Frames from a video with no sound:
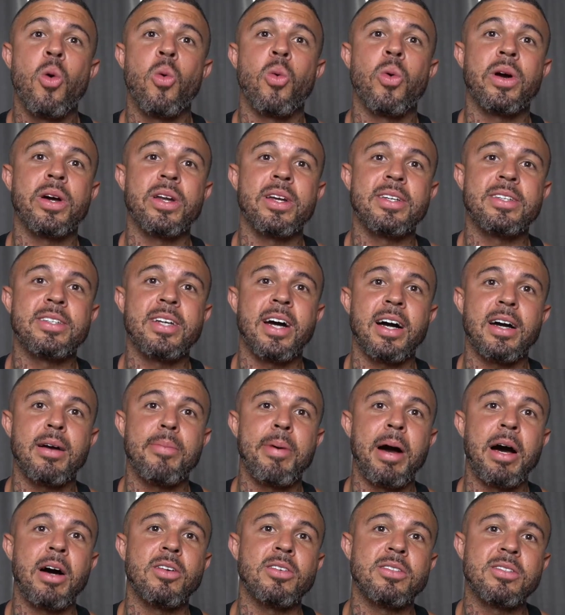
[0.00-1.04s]
we're going to talk
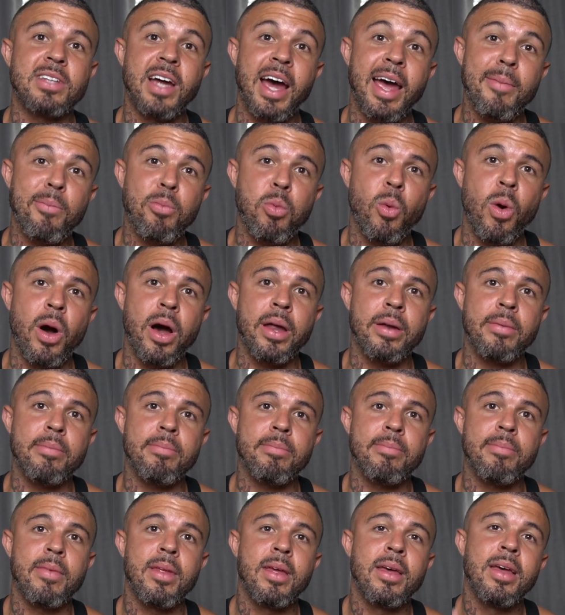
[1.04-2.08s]
about type 1
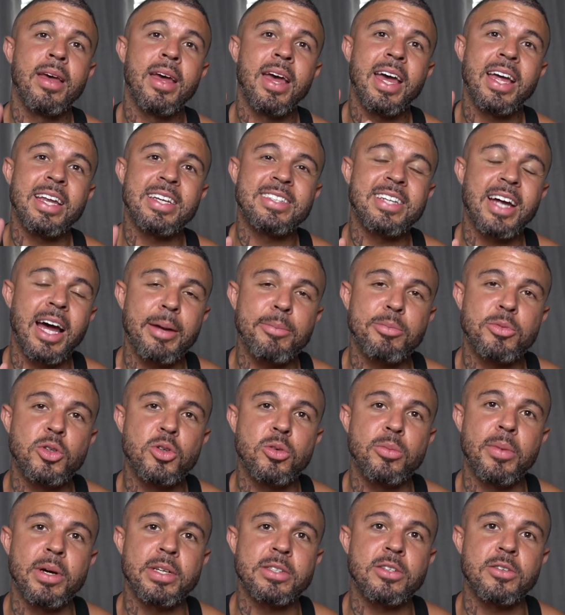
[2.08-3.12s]
and type 2
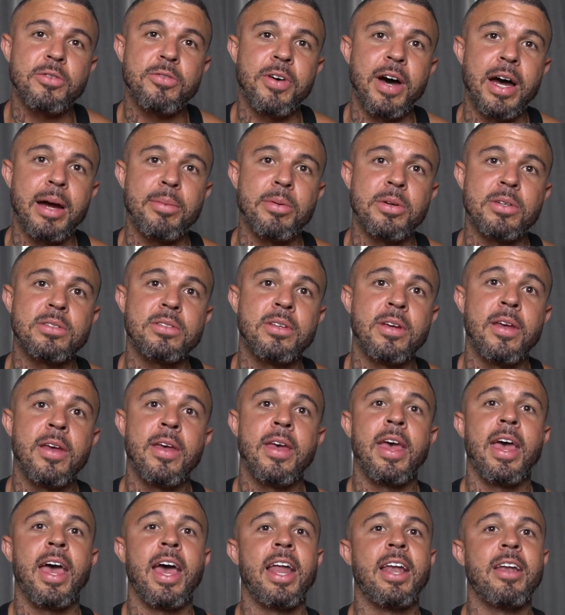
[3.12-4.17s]
muscle fibers,
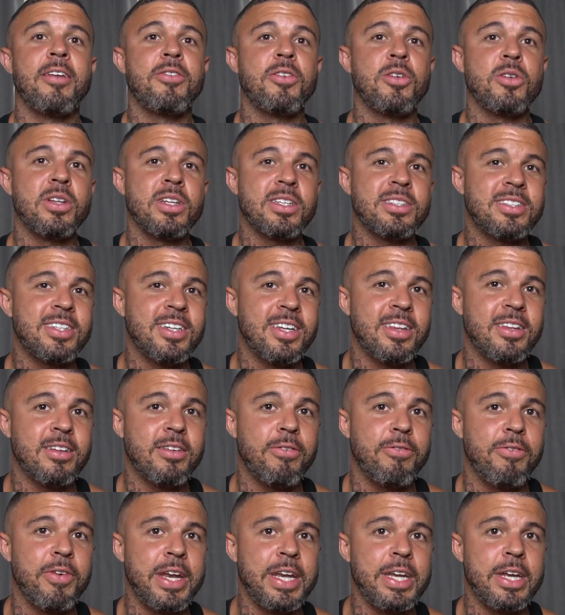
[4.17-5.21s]
and if you listen to this
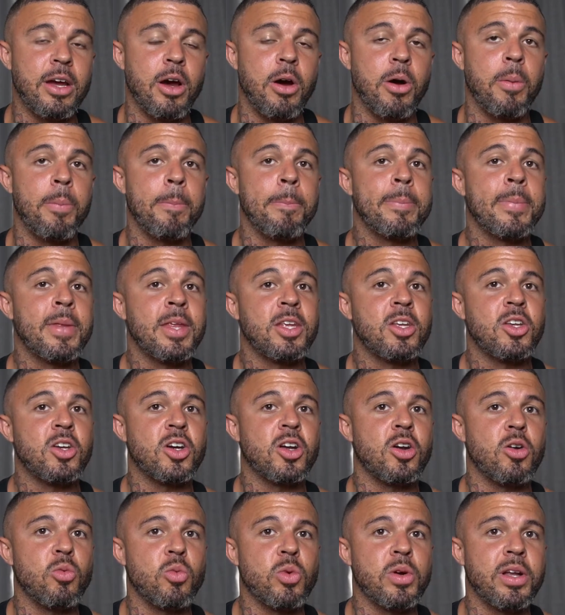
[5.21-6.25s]
video you're
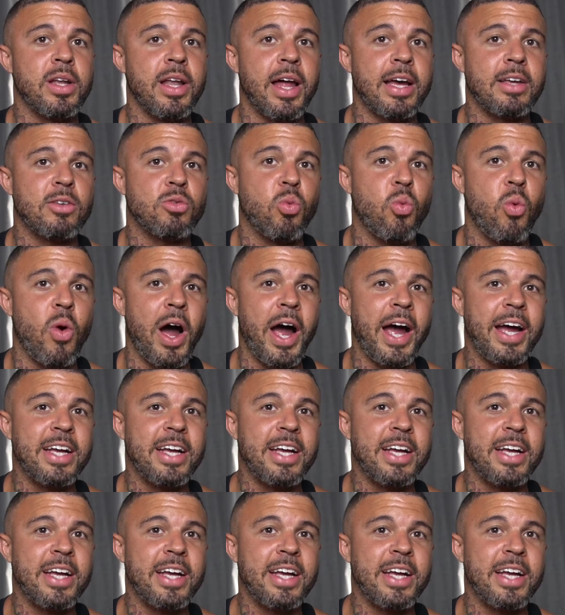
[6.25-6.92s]
going to realize why